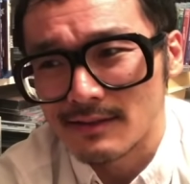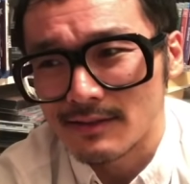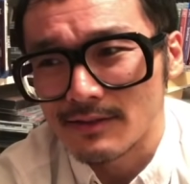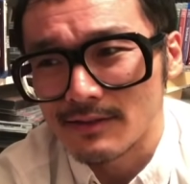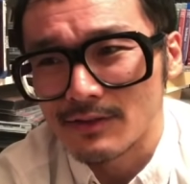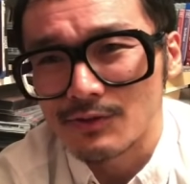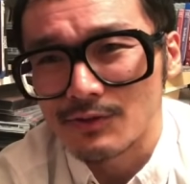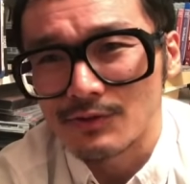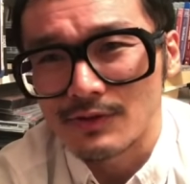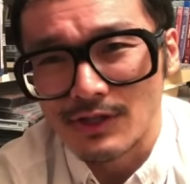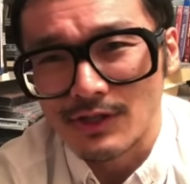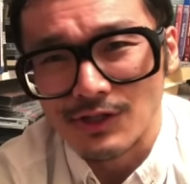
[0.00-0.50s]
a,
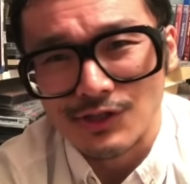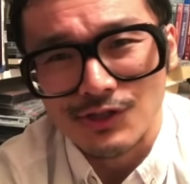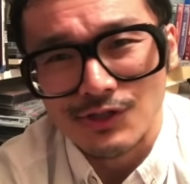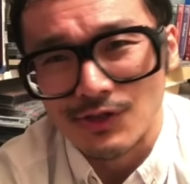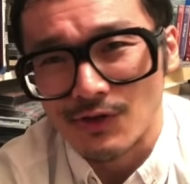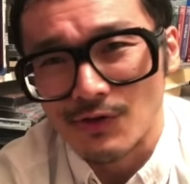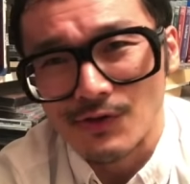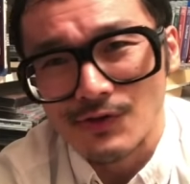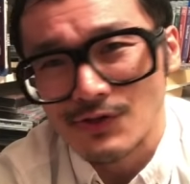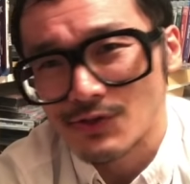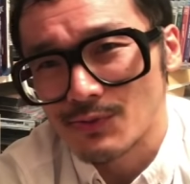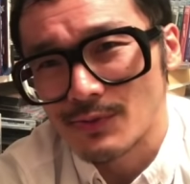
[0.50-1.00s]
little
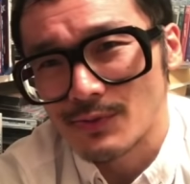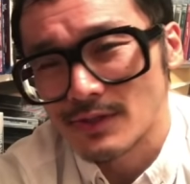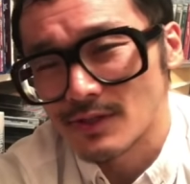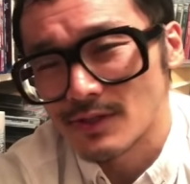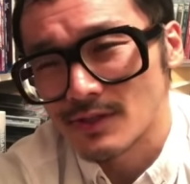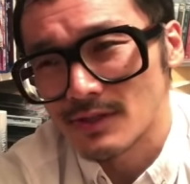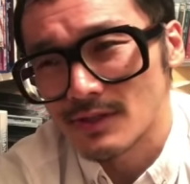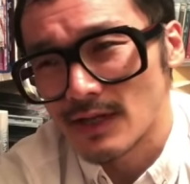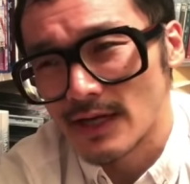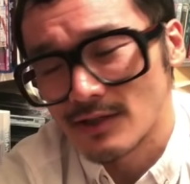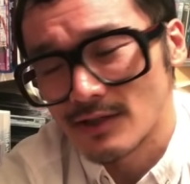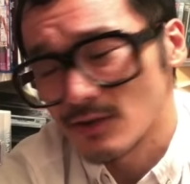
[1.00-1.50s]
dictionary, so we
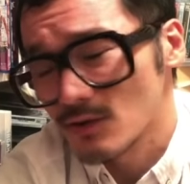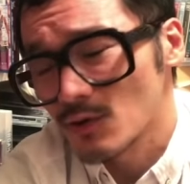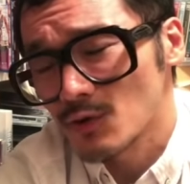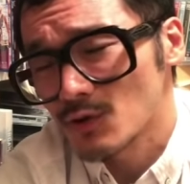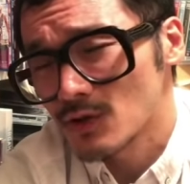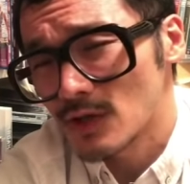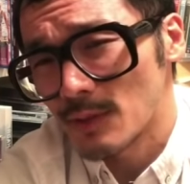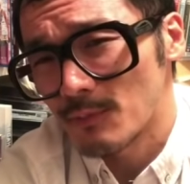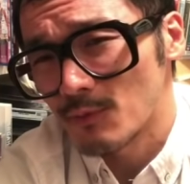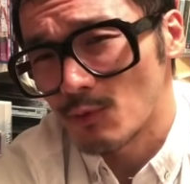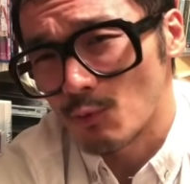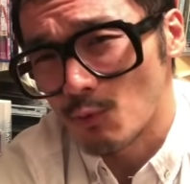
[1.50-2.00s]
just I
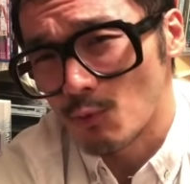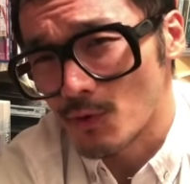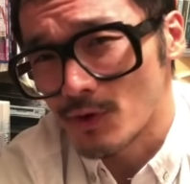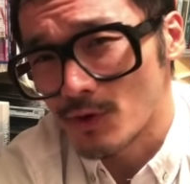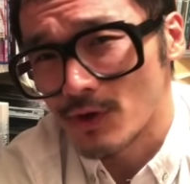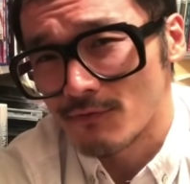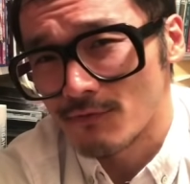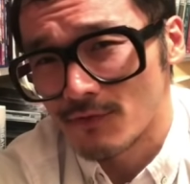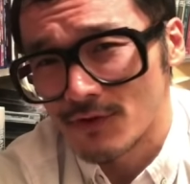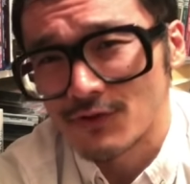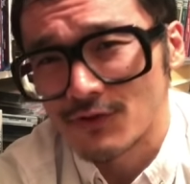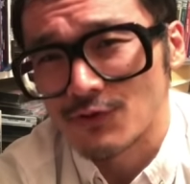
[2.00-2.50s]
looked up the word
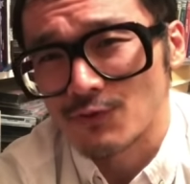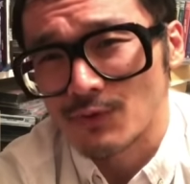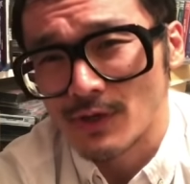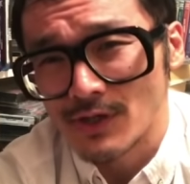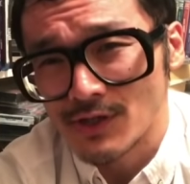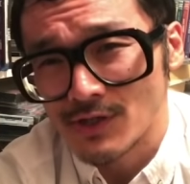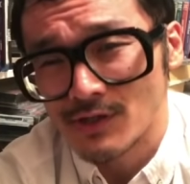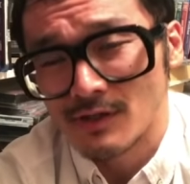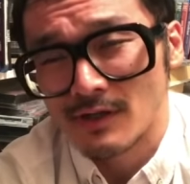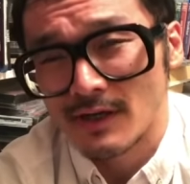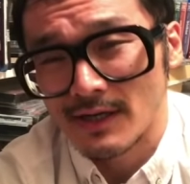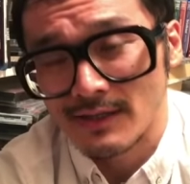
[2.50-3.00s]

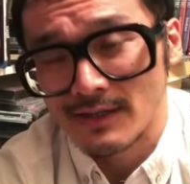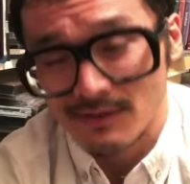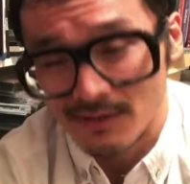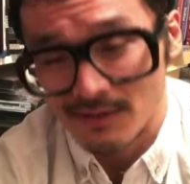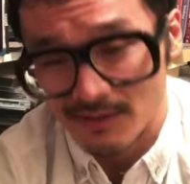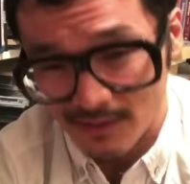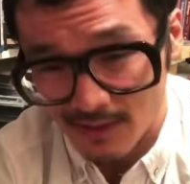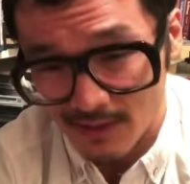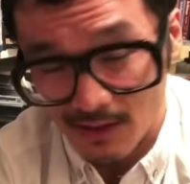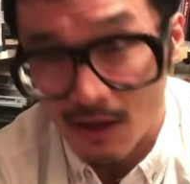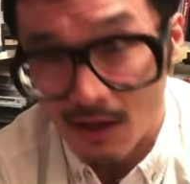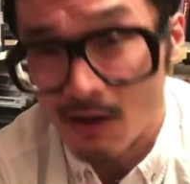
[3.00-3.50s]
evisceration, and I just
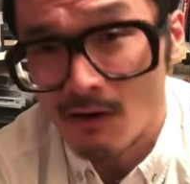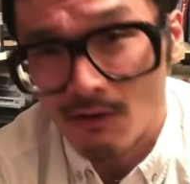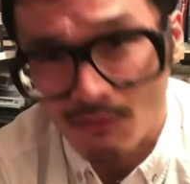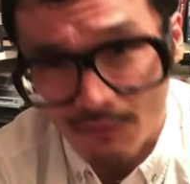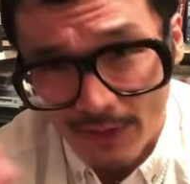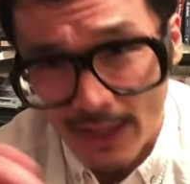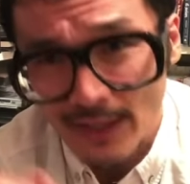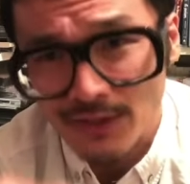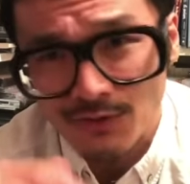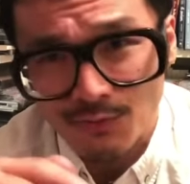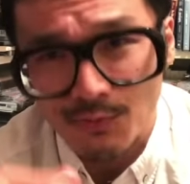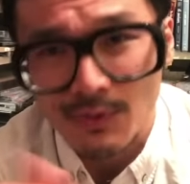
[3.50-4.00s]
said, "Oh,
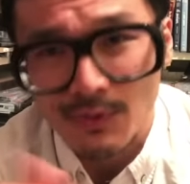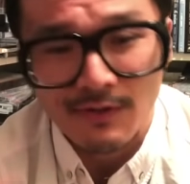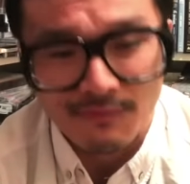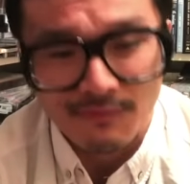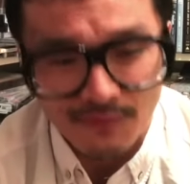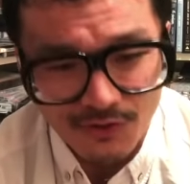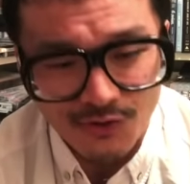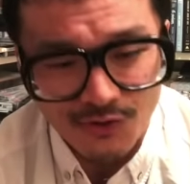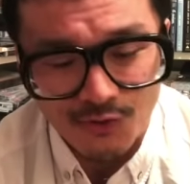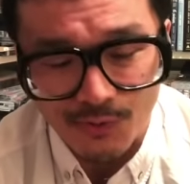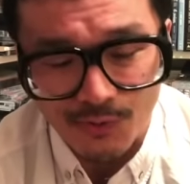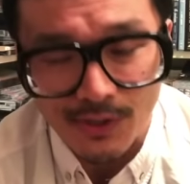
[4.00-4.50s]
that's what
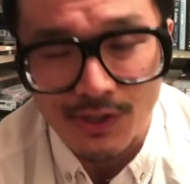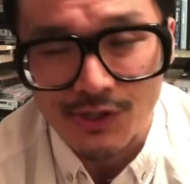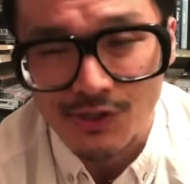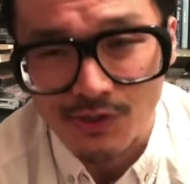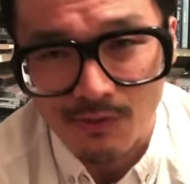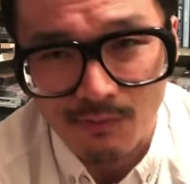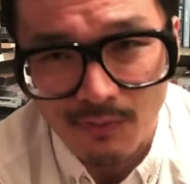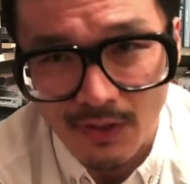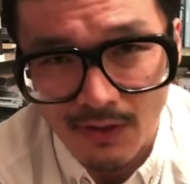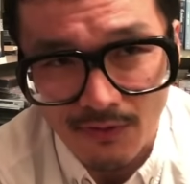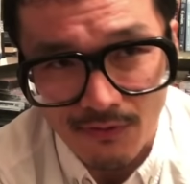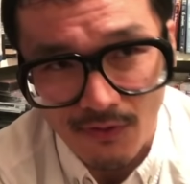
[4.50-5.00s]

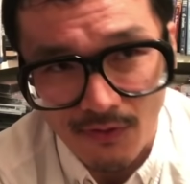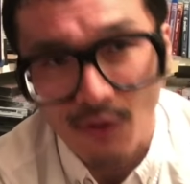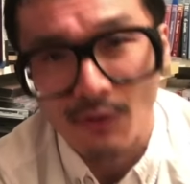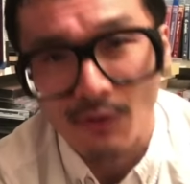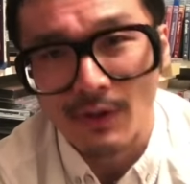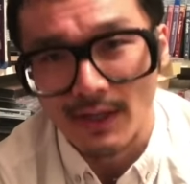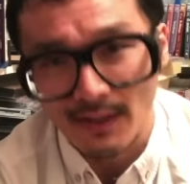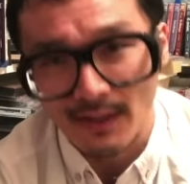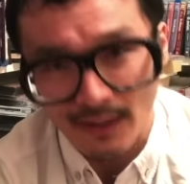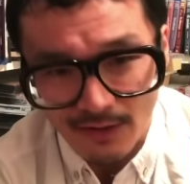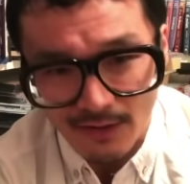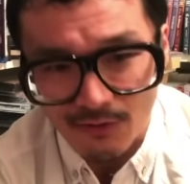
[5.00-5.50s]
evisceration means."
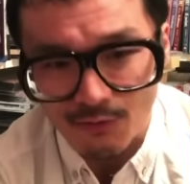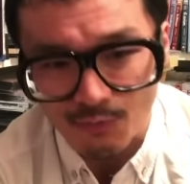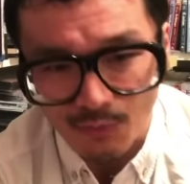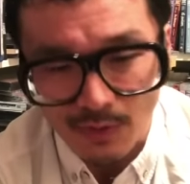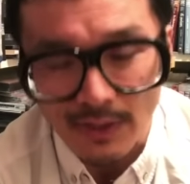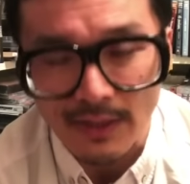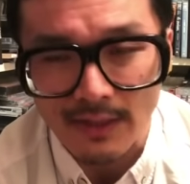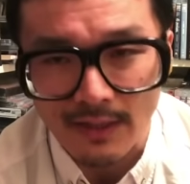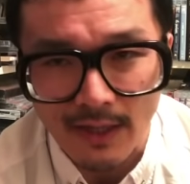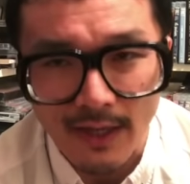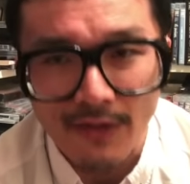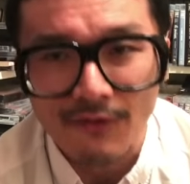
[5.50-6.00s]
Okay, that's
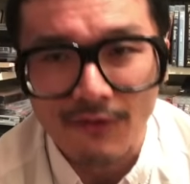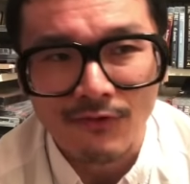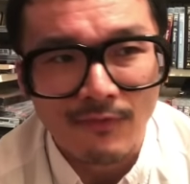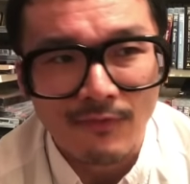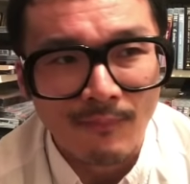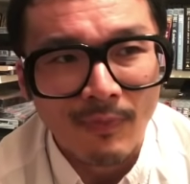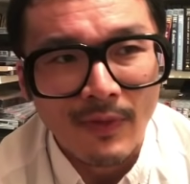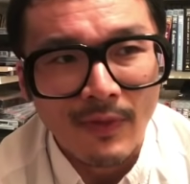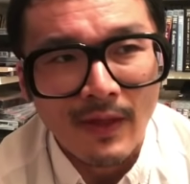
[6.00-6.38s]
really nice.